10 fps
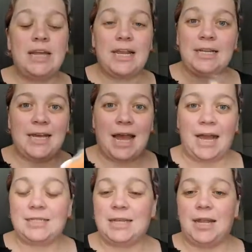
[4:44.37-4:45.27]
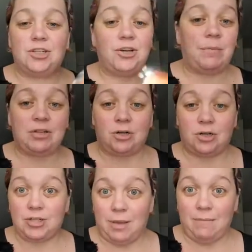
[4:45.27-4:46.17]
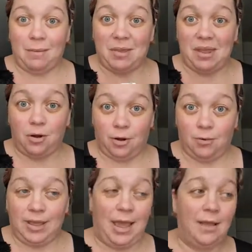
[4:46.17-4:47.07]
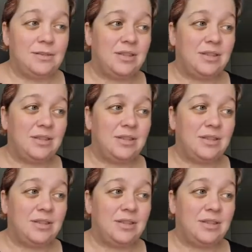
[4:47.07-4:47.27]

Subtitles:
any tax and shipping charge that may be incurred, okay?